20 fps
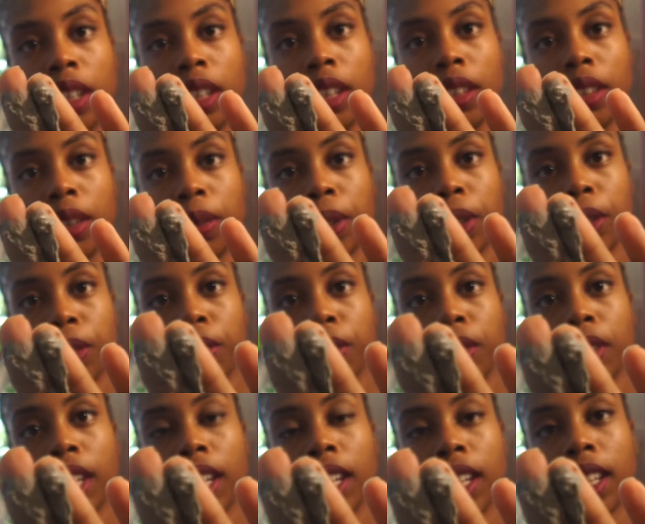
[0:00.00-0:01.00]
There we go,
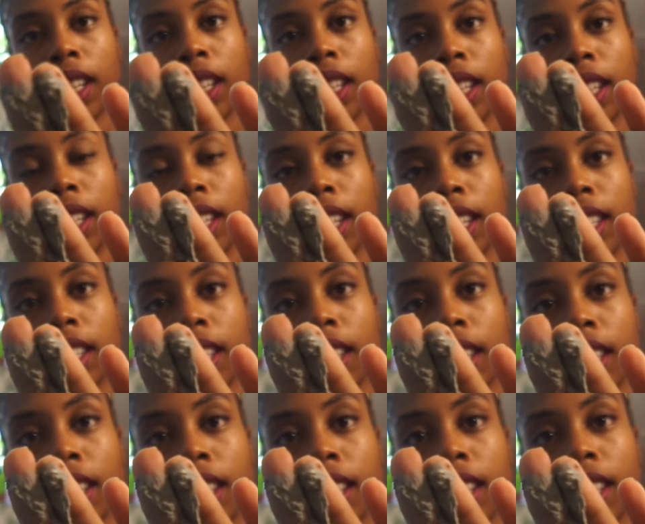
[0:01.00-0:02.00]
like a clay-like
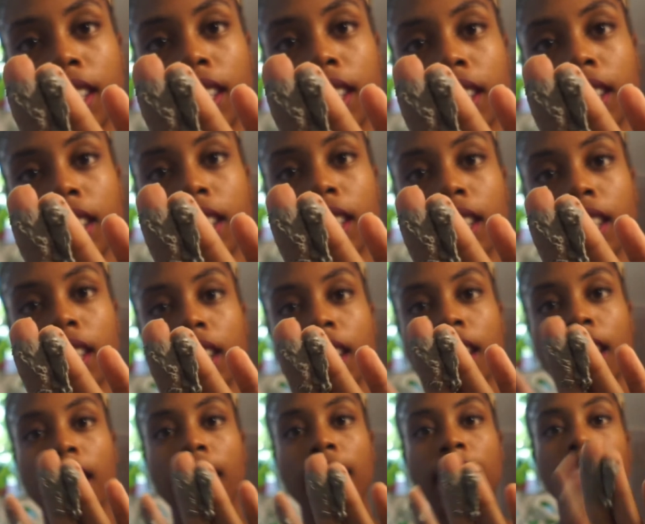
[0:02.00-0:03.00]
consistency.
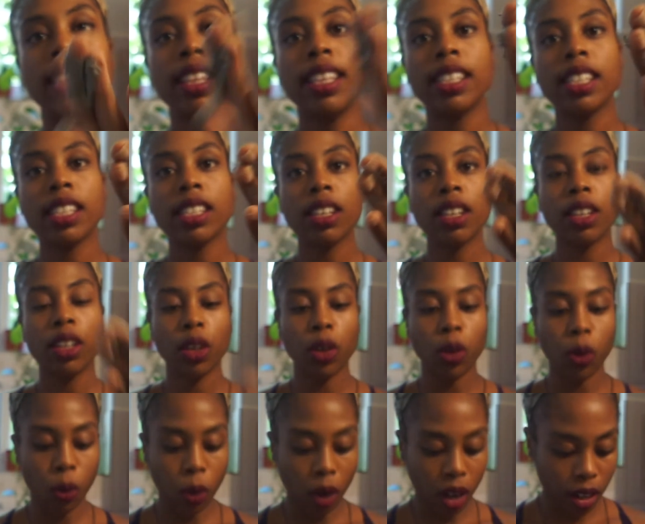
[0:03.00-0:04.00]
And this is gonna
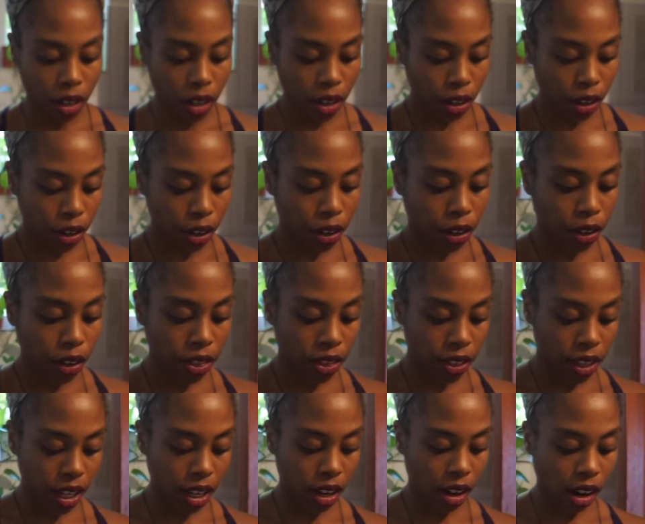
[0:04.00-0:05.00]
go under
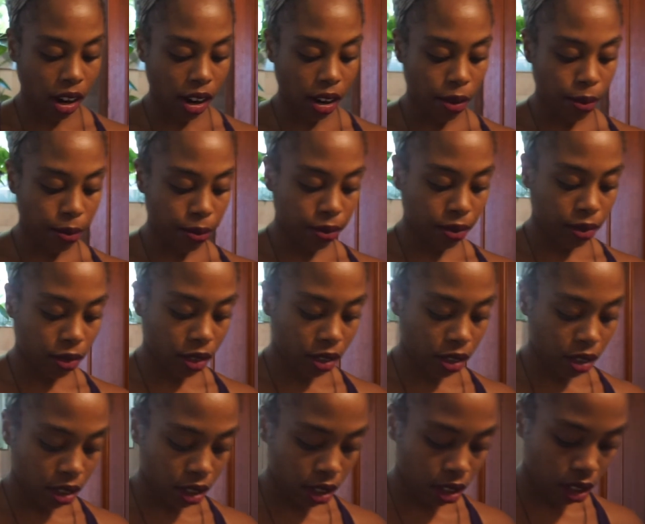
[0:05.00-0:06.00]
the
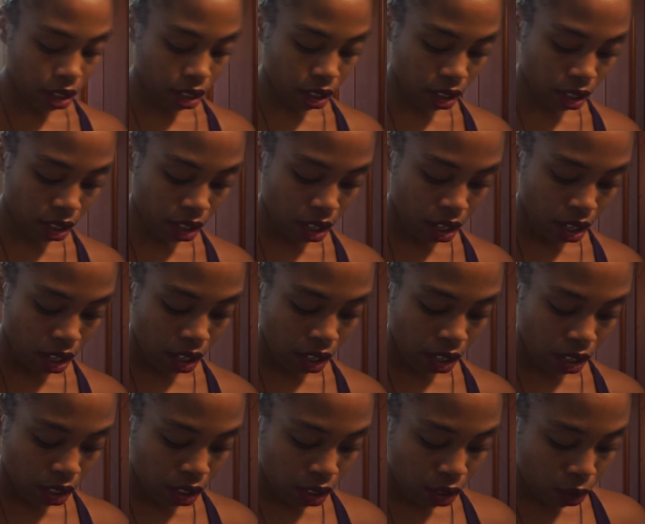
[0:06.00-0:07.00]
arms.
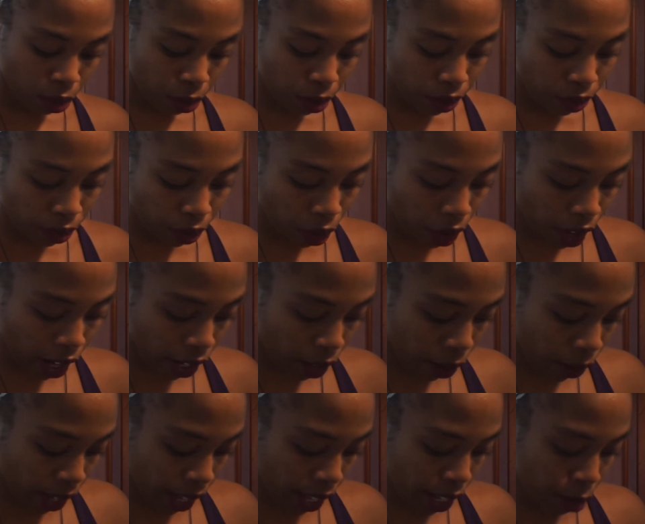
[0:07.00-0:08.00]
So before I
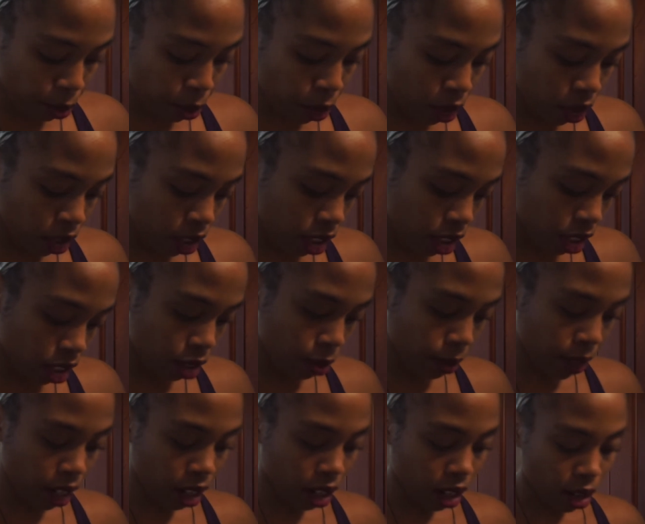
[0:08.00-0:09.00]
go ahead and put this under
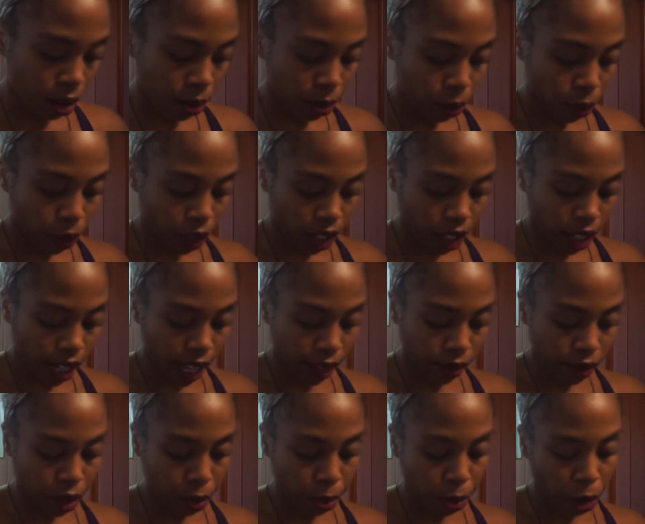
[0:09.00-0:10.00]
my arm, we're gonna
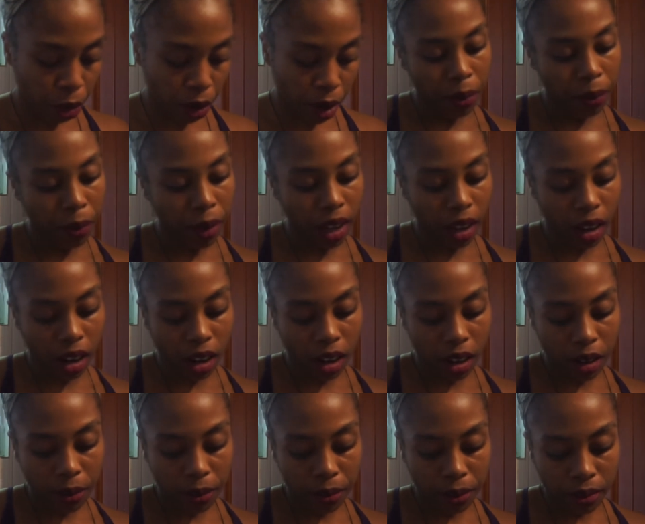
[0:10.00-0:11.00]
have to prep my
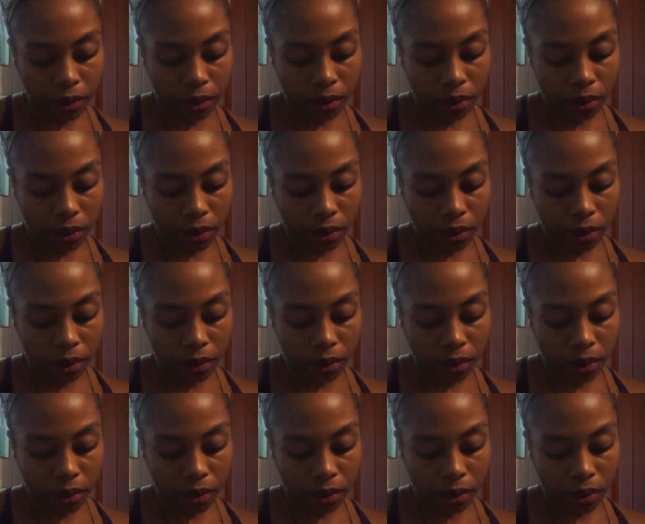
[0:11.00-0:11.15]
arm.